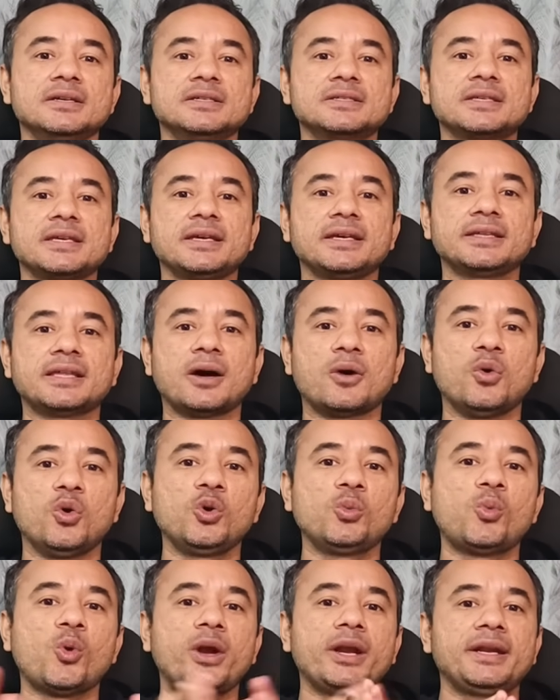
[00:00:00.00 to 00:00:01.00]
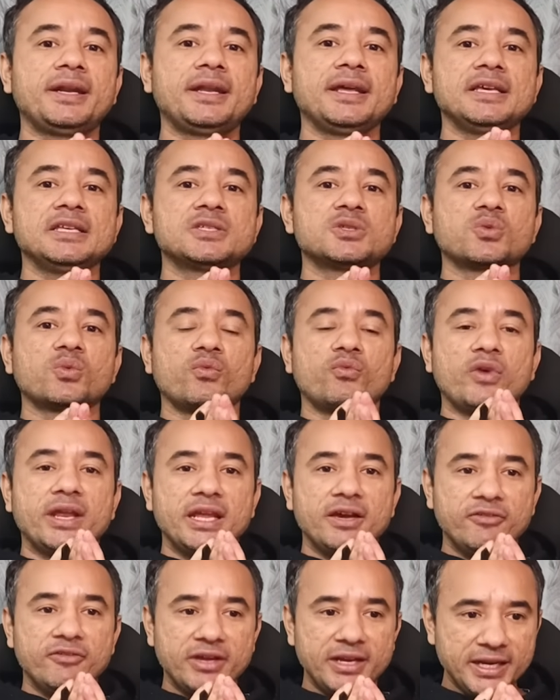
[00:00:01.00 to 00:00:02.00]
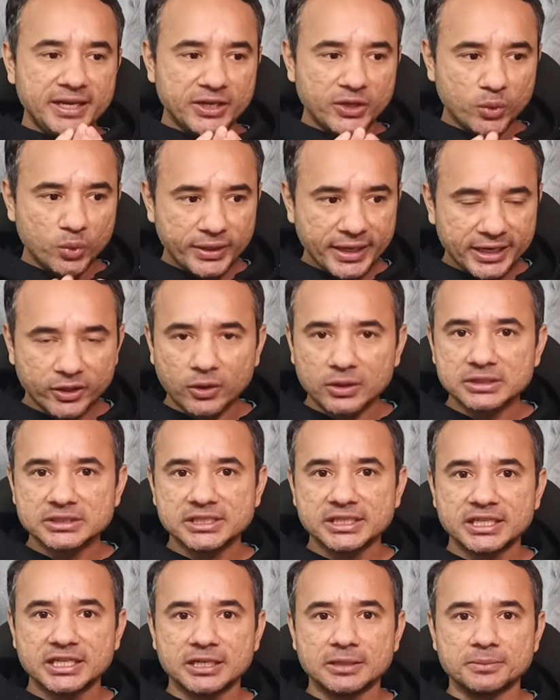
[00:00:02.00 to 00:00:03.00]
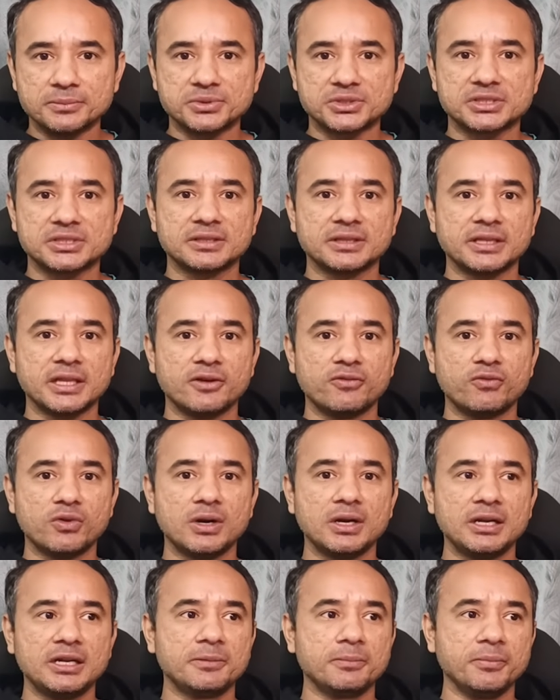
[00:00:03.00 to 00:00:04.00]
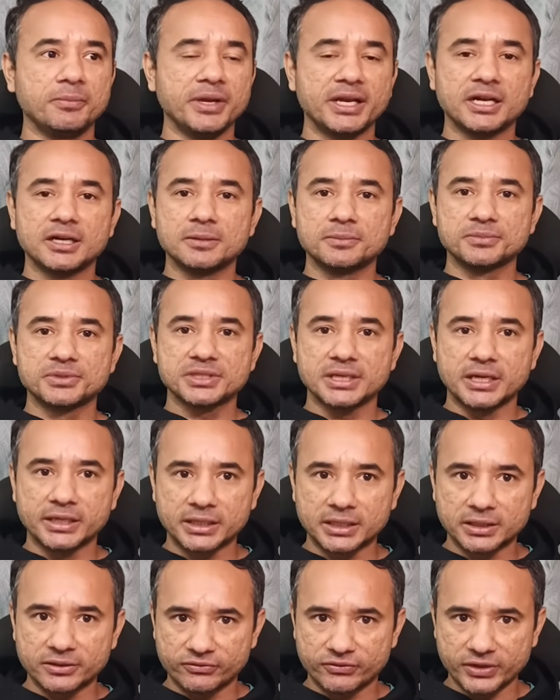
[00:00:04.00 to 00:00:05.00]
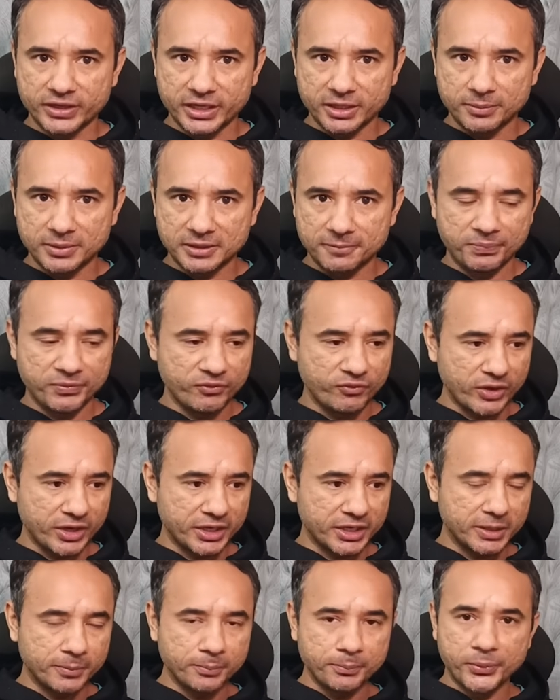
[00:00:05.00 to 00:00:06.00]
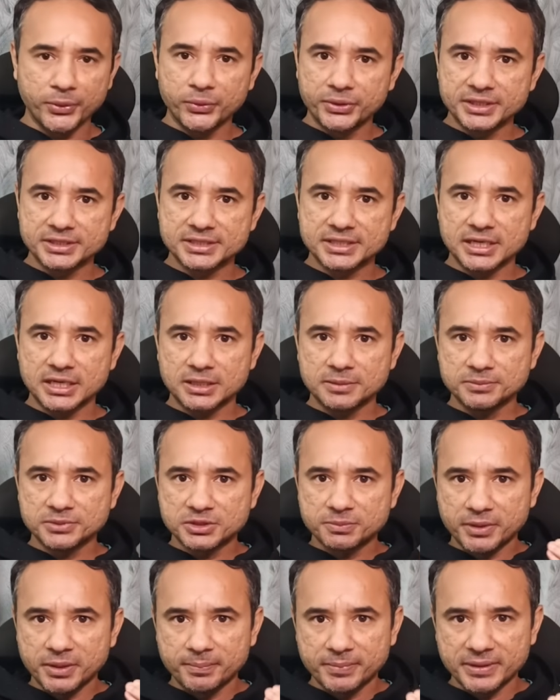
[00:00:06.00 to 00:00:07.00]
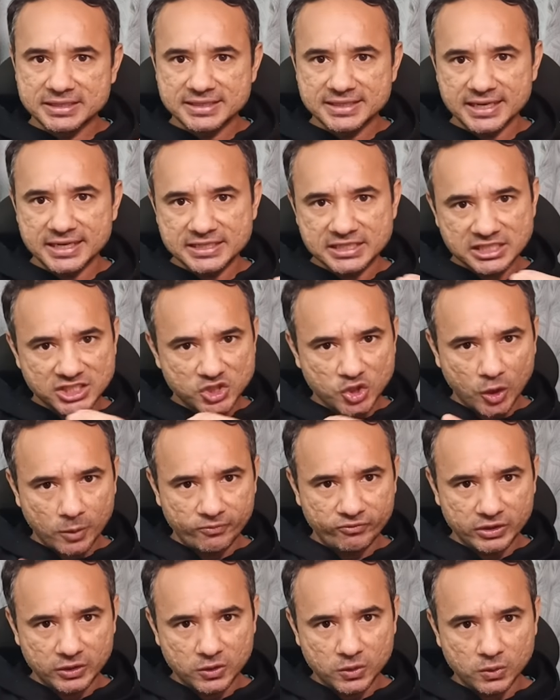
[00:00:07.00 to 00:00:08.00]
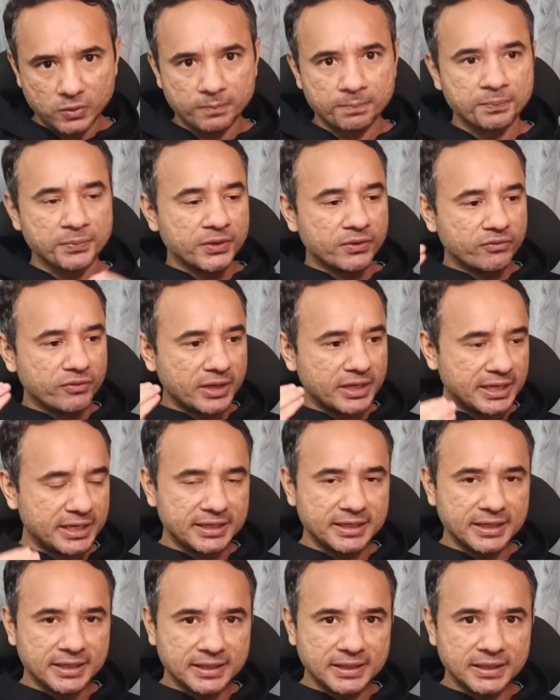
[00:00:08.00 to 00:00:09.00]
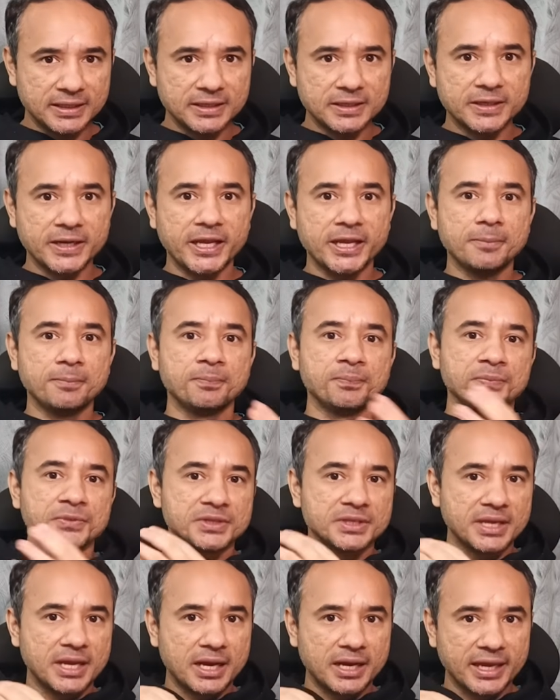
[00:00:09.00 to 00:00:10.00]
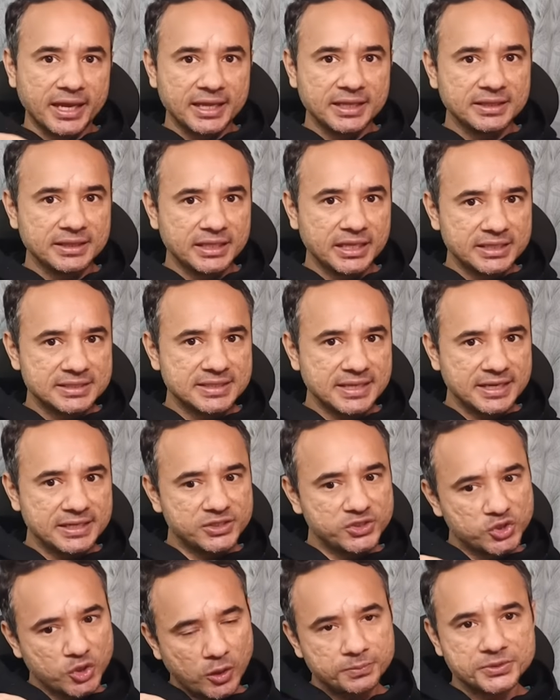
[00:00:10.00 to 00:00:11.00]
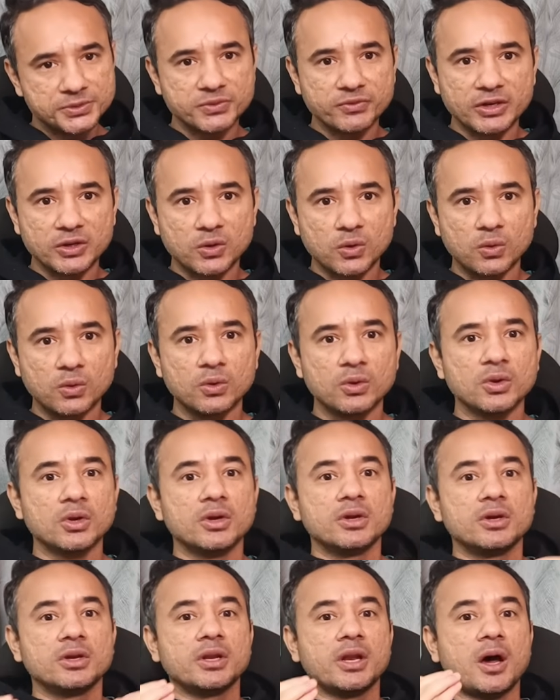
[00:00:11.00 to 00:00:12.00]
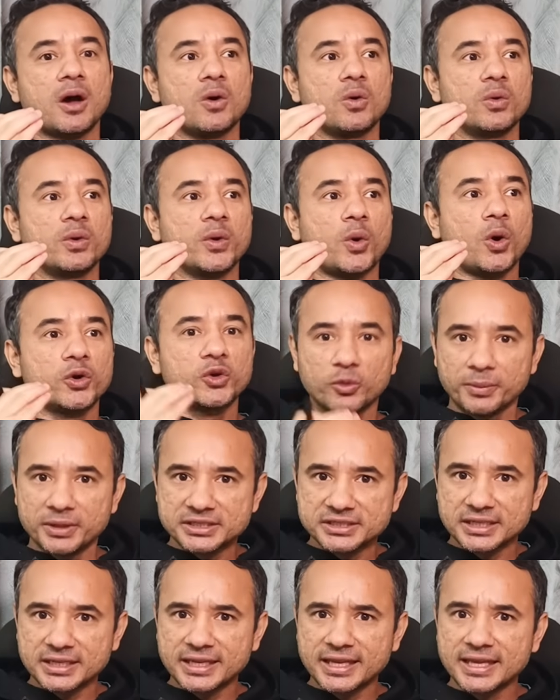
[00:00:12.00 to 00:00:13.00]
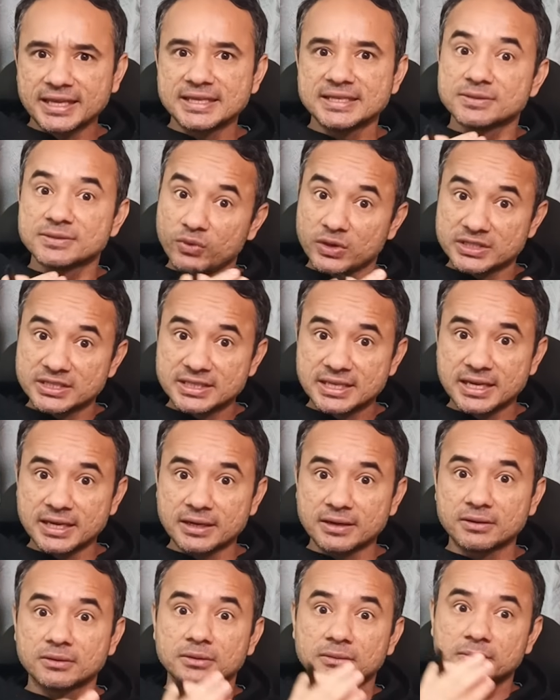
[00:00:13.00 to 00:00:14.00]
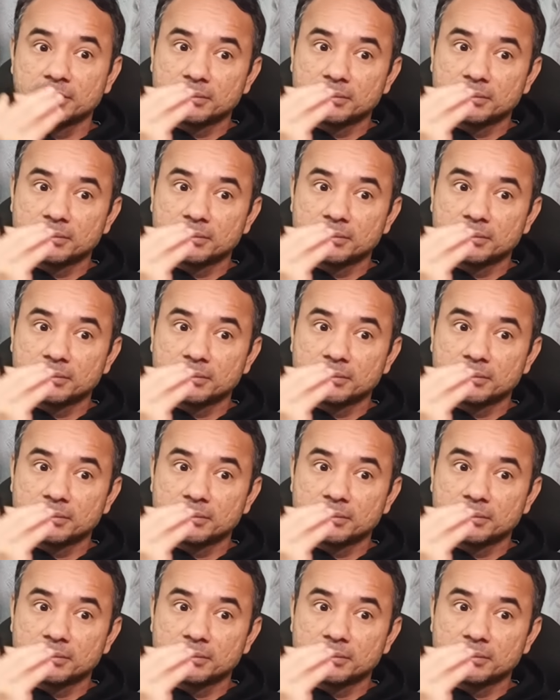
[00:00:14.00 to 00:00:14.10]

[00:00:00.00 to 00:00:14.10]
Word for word: see the whole point is whenever a new technology comes the world becomes uncomfortable when computers comes people said job will go when internet came again they said jobs will go now automation is was there